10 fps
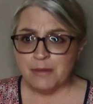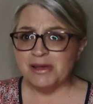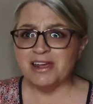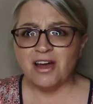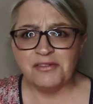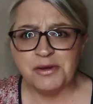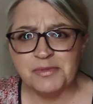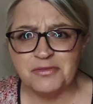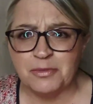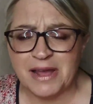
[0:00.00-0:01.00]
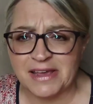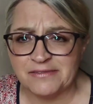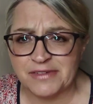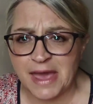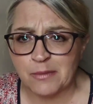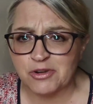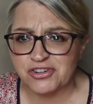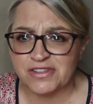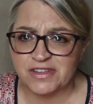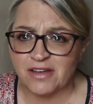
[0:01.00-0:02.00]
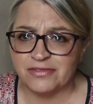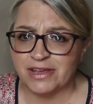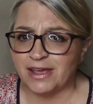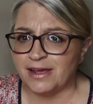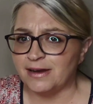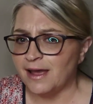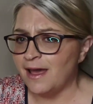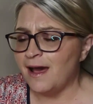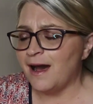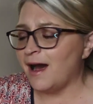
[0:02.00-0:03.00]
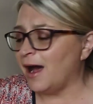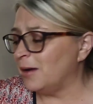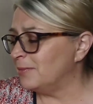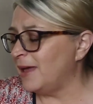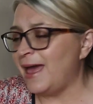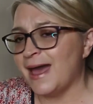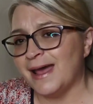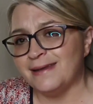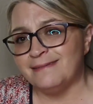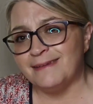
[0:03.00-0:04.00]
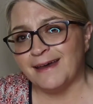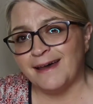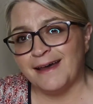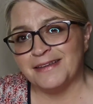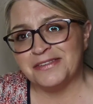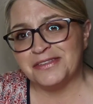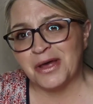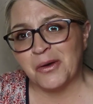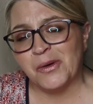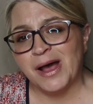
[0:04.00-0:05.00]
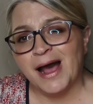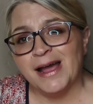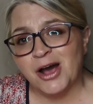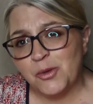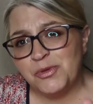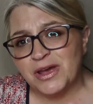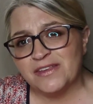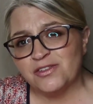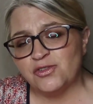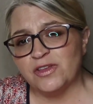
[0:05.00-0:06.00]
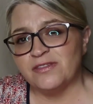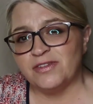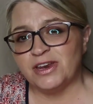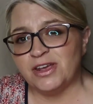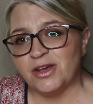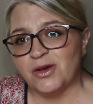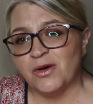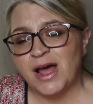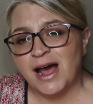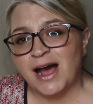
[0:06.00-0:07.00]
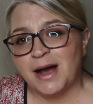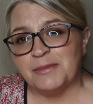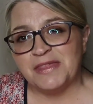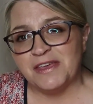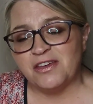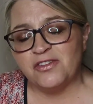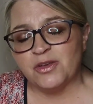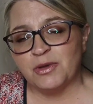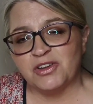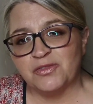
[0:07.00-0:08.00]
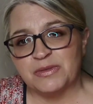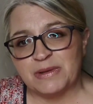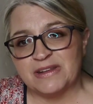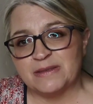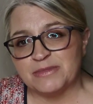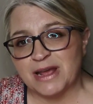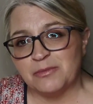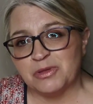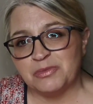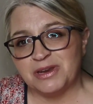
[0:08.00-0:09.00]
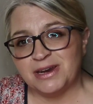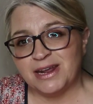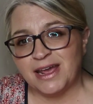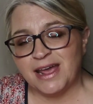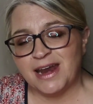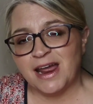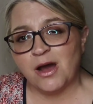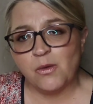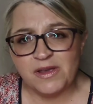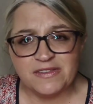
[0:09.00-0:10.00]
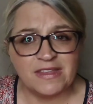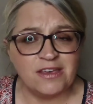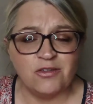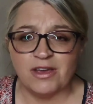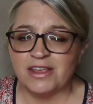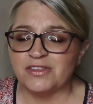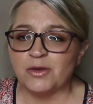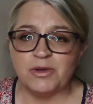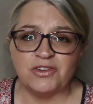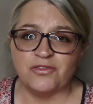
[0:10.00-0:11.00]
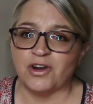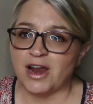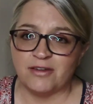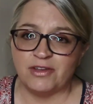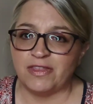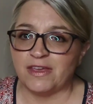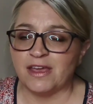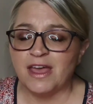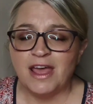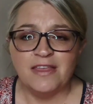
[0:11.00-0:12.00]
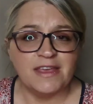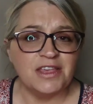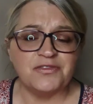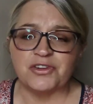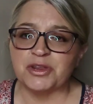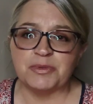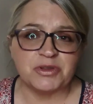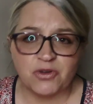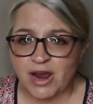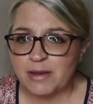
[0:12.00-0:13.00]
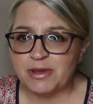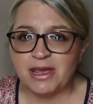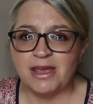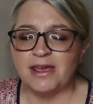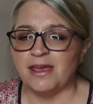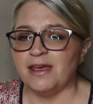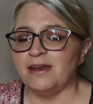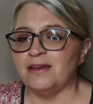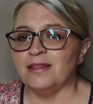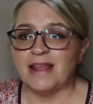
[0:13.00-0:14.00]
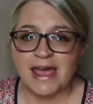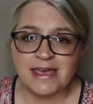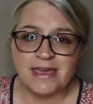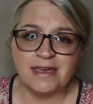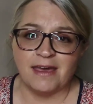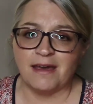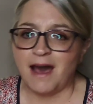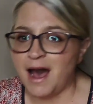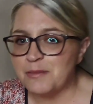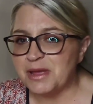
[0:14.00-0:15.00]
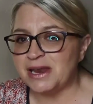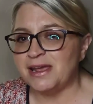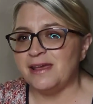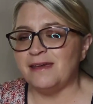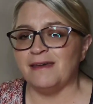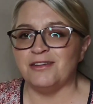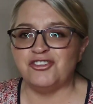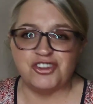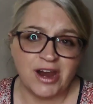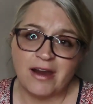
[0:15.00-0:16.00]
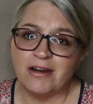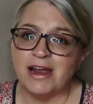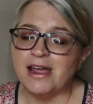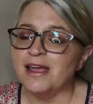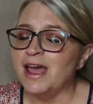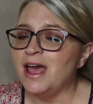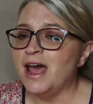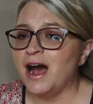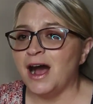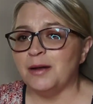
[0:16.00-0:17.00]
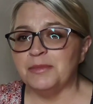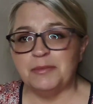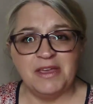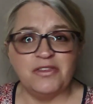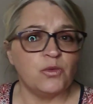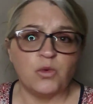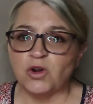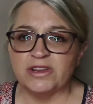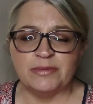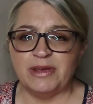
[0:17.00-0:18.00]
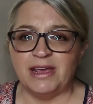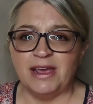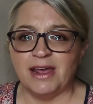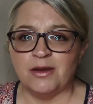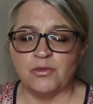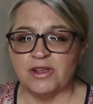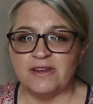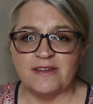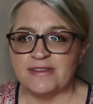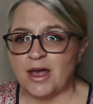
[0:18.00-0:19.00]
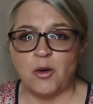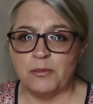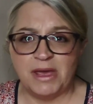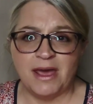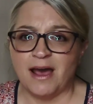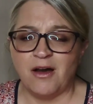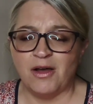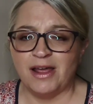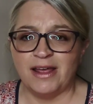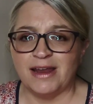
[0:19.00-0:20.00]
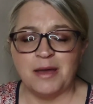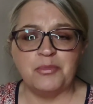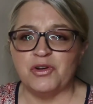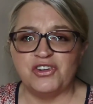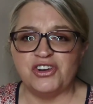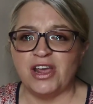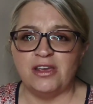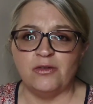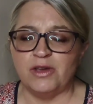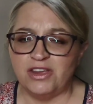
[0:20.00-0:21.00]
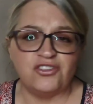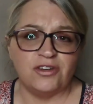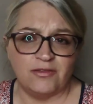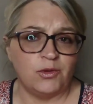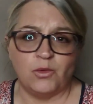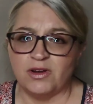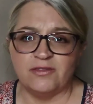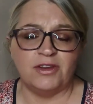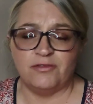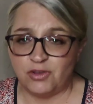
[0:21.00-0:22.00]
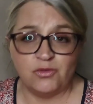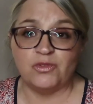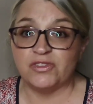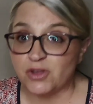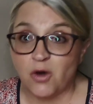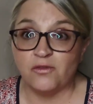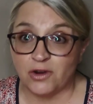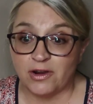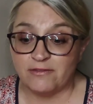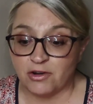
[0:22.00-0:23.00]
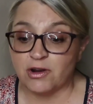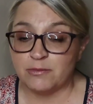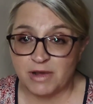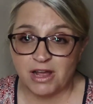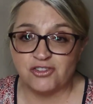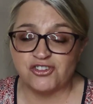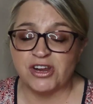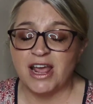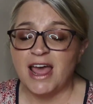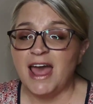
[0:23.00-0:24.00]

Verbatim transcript: I'm gonna get off here before my camera shuts off again. Um, and uh, so I hope you guys enjoyed the video. Um, I thank you so much for spending some time with me today. And I always thank you guys so much for everything. Thanks for subscribing and liking and commenting and sharing. Um, it means the world to me and it really does help me out. And I appreciate you, each and every one of you, so very, very much.